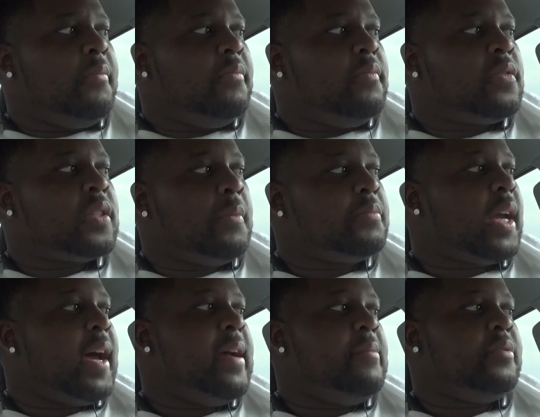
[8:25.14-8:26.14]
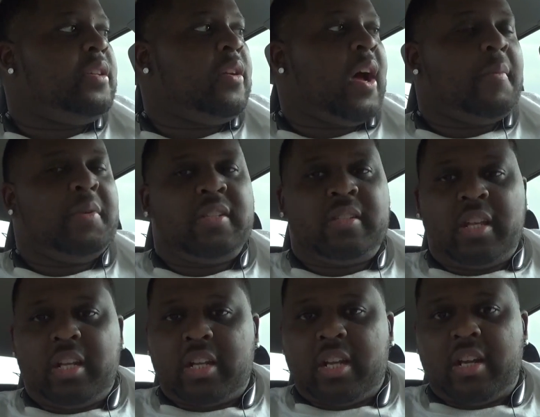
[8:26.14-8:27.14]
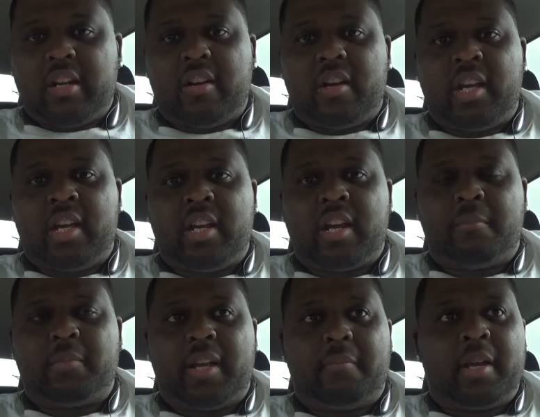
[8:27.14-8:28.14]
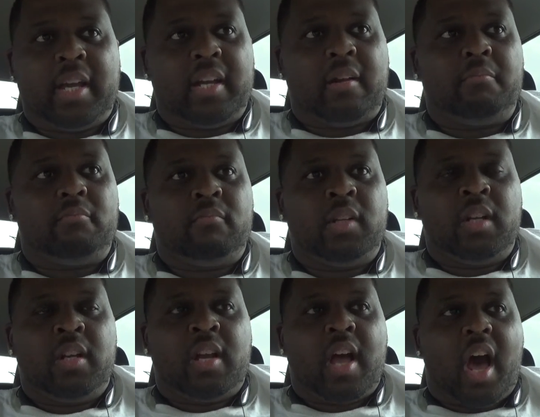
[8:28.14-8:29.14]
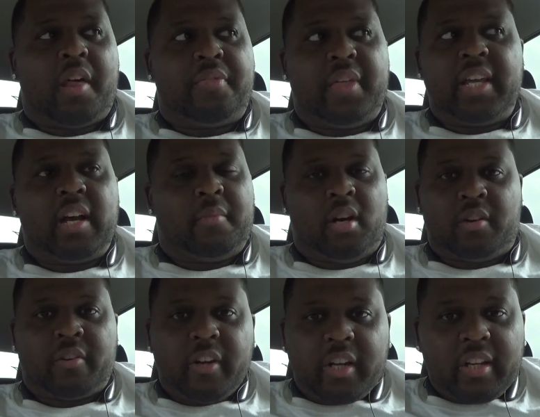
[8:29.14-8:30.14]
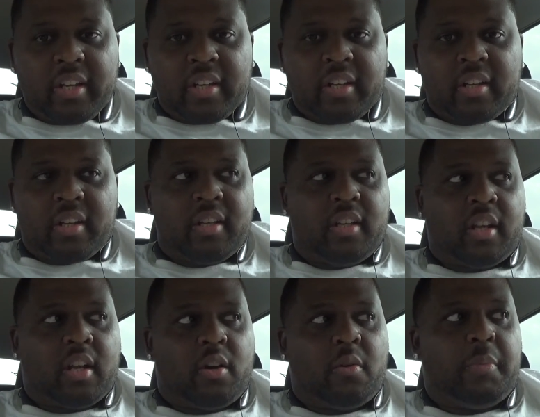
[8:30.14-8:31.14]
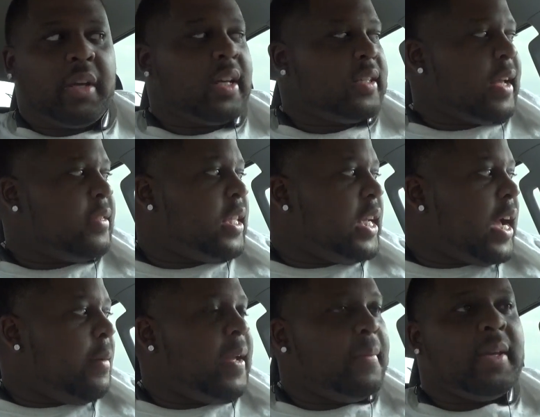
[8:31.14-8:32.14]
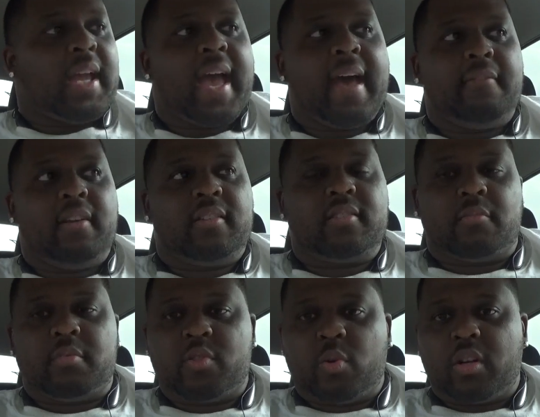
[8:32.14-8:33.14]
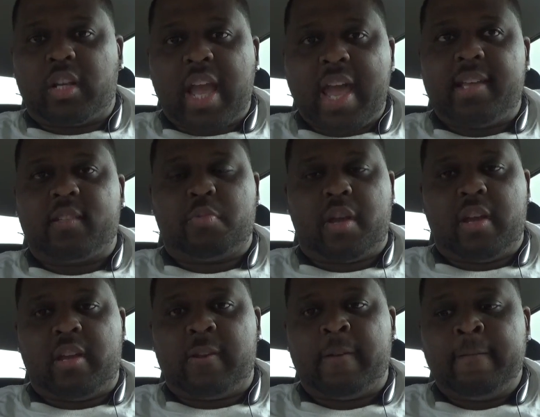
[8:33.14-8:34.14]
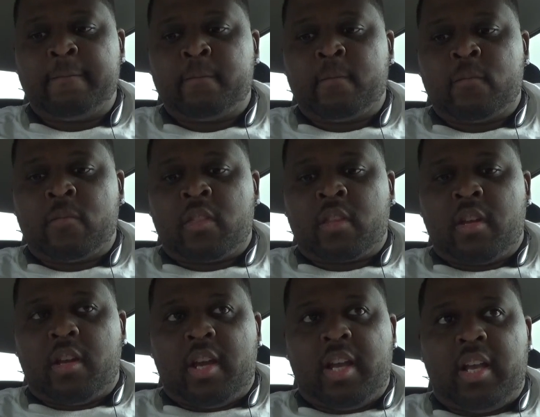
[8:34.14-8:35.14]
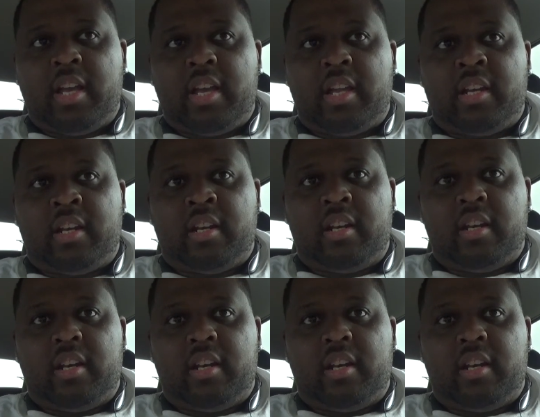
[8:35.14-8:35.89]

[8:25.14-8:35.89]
Sometimes, I'll be sitting there and I'm like, man, I think I'm hungry, because I think I may be having some sort of gas pain, and